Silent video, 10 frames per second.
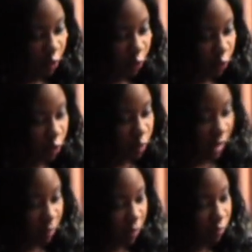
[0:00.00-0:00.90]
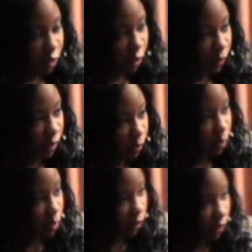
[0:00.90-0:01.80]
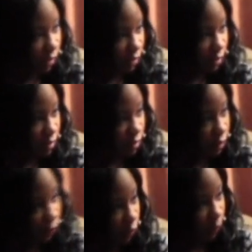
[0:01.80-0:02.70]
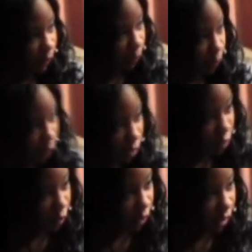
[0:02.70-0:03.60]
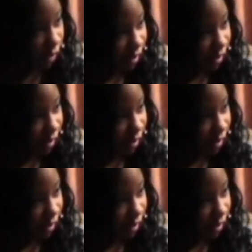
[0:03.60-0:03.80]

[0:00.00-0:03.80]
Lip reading: So you came off tour with him. You was on the Rolling Paper World Tour.